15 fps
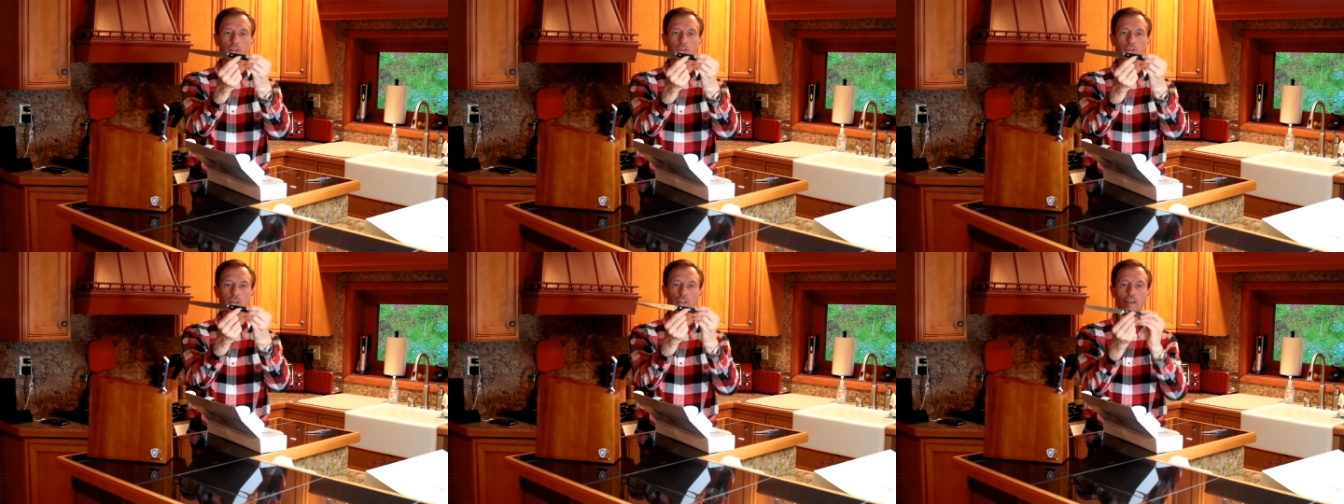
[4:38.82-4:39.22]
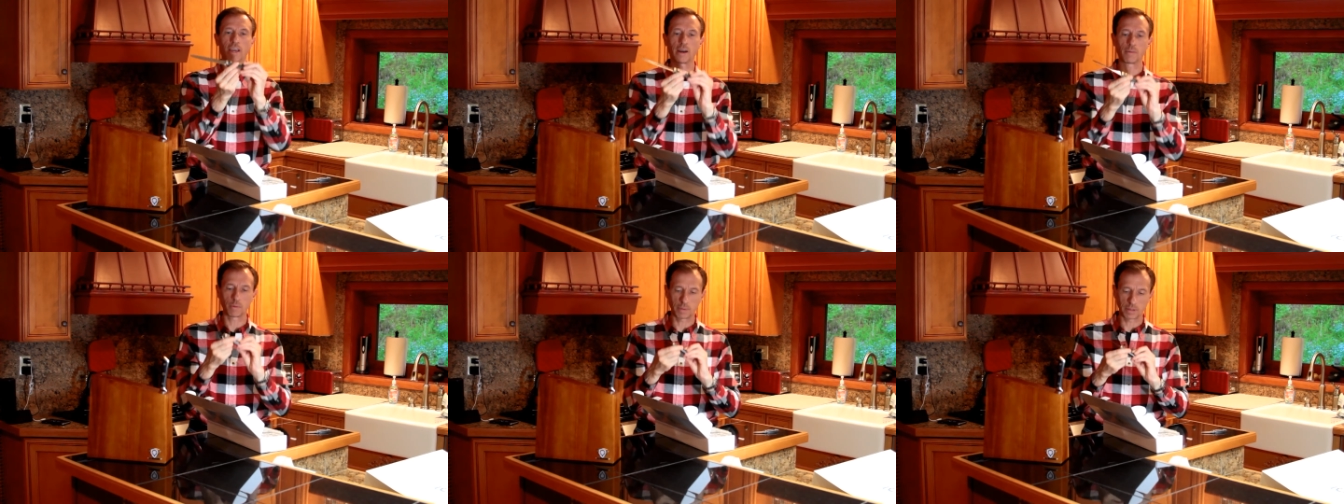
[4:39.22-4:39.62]
this on the
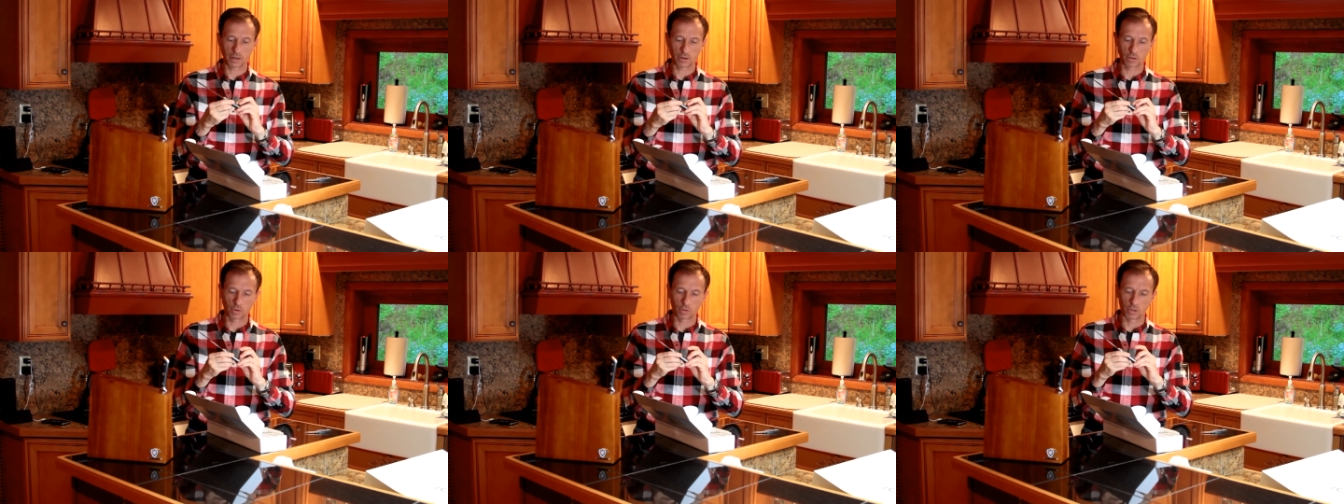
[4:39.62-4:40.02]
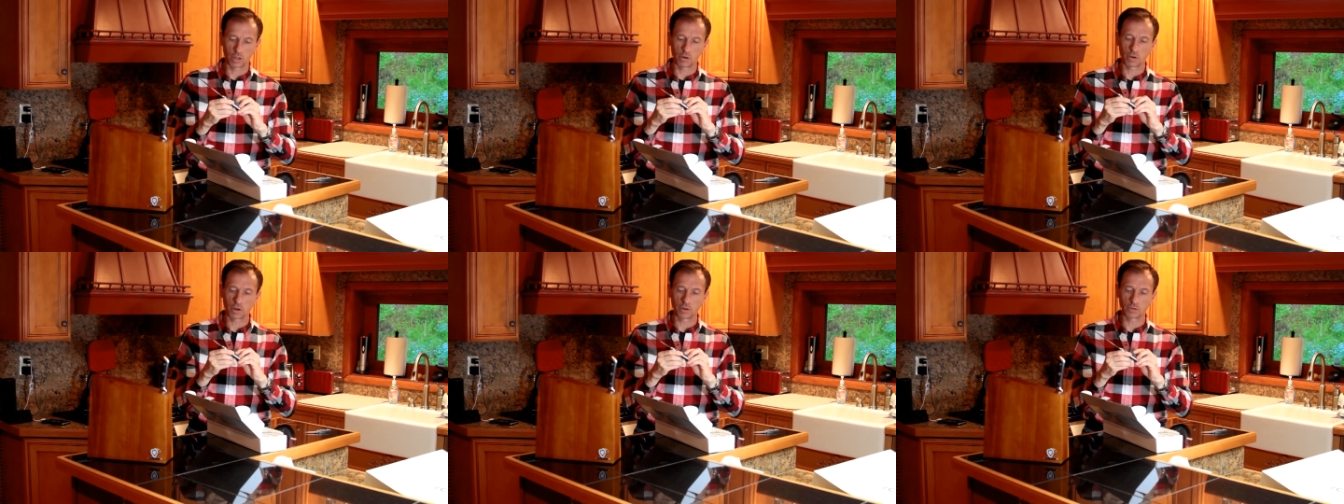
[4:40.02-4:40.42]
camera, but their little
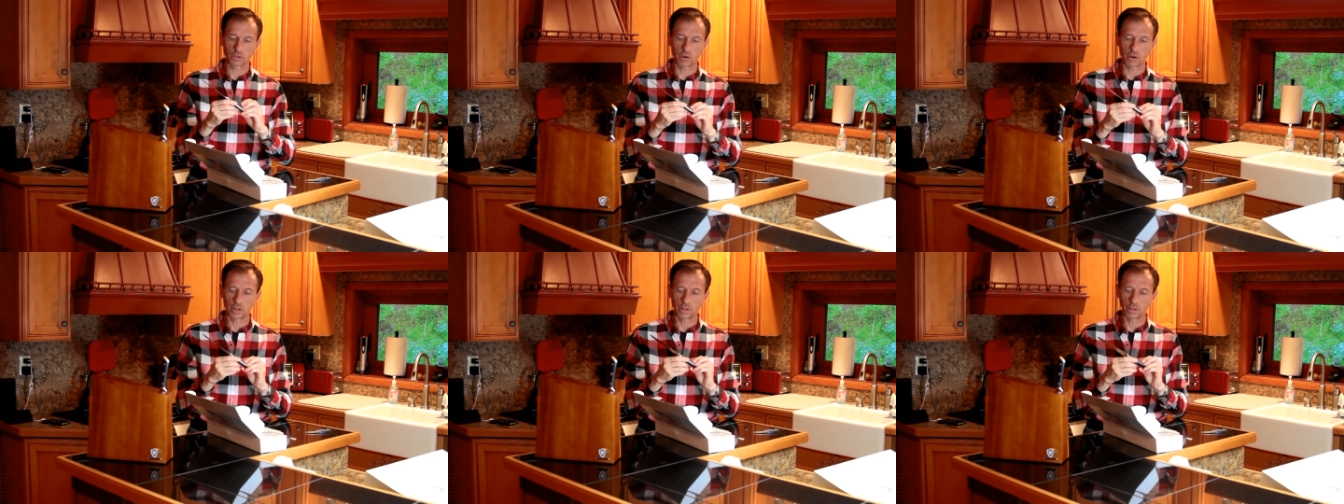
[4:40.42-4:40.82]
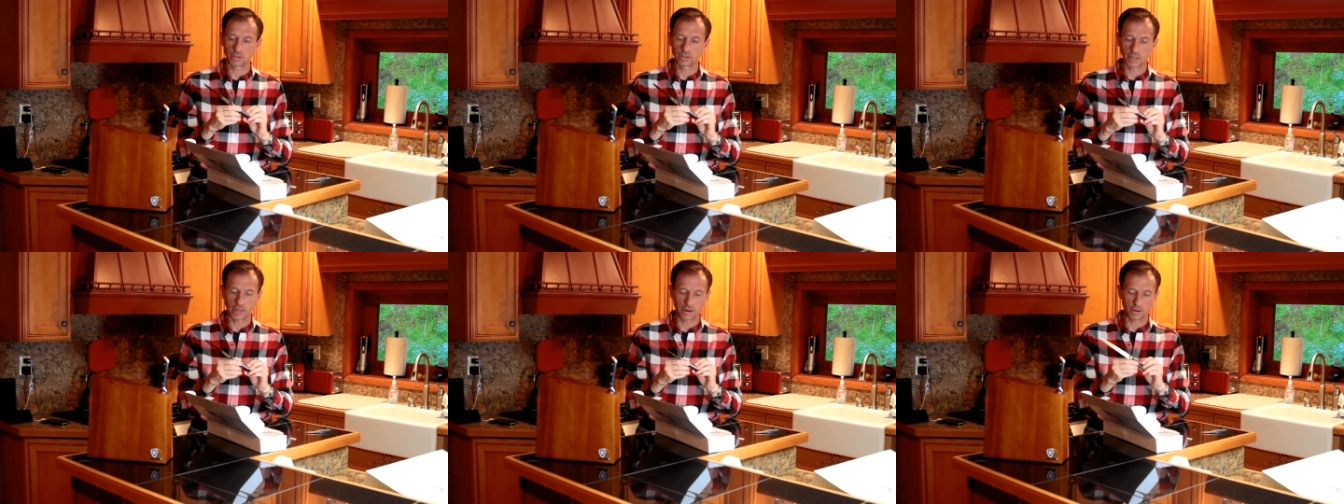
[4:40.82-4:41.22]
logos on the
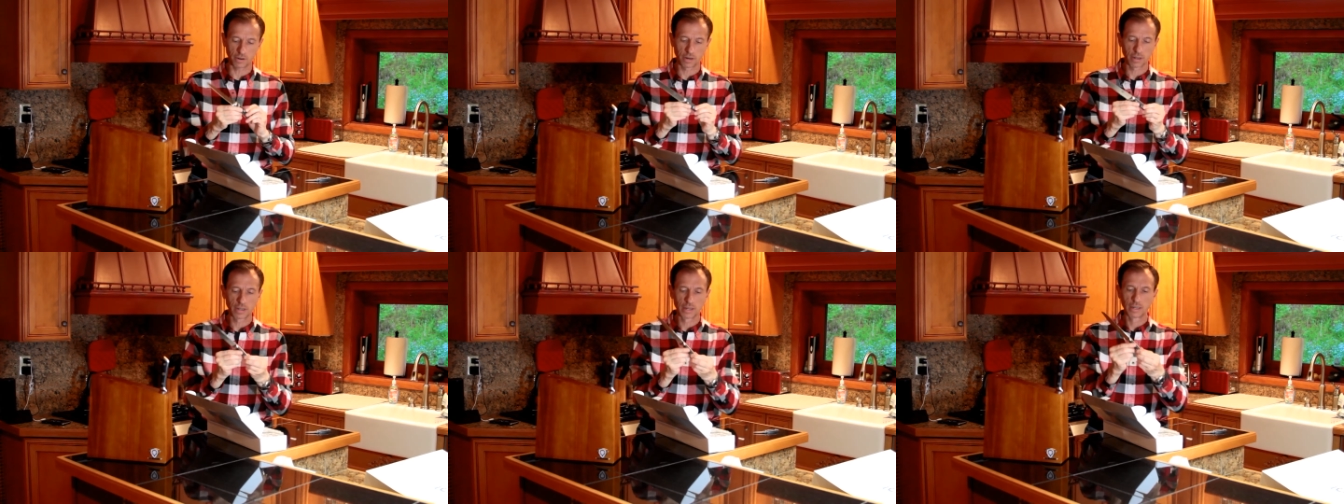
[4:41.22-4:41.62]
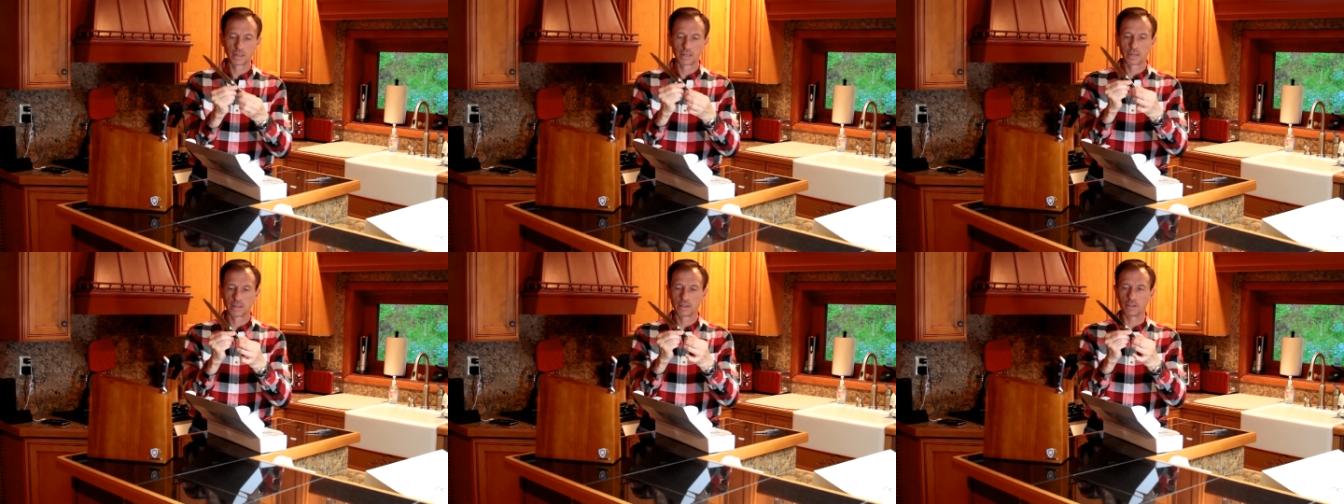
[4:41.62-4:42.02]
center
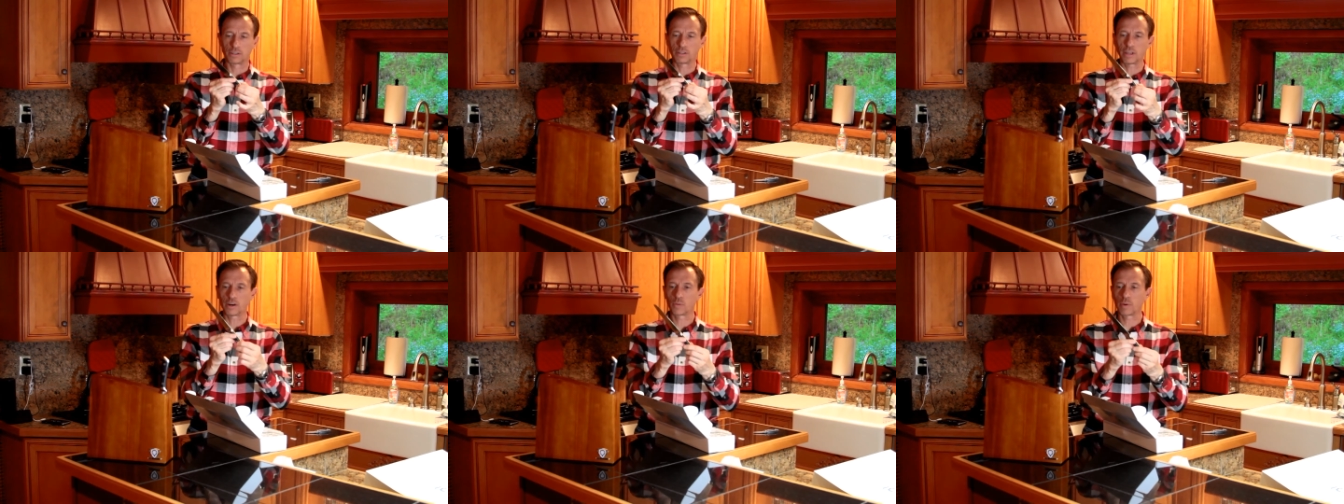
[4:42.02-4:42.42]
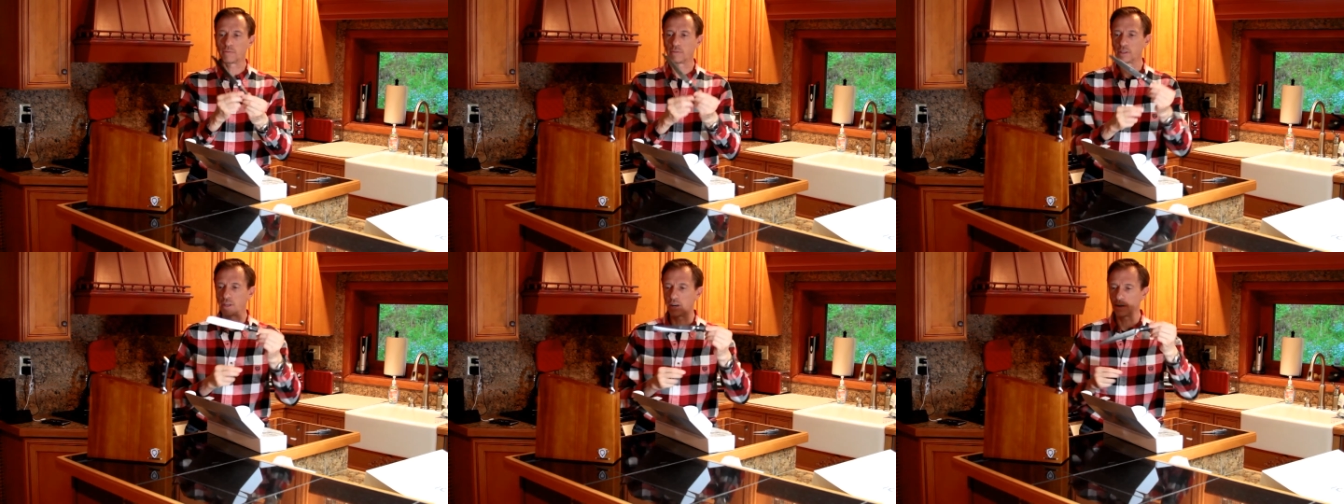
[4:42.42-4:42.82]

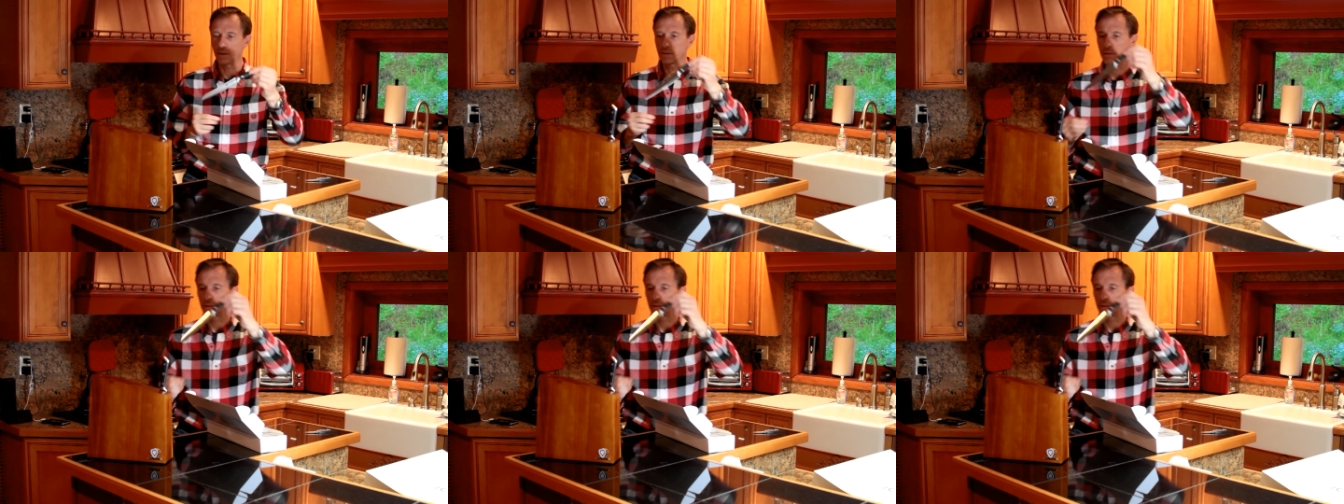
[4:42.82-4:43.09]
rivet there.